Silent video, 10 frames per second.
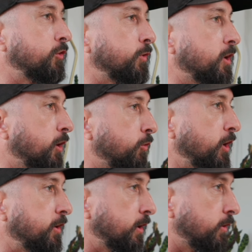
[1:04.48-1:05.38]
for colour
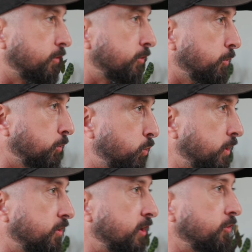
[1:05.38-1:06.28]
grading the 2
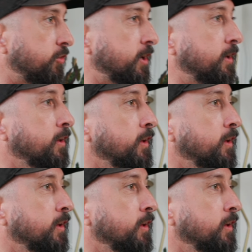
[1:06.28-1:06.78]
quintessentially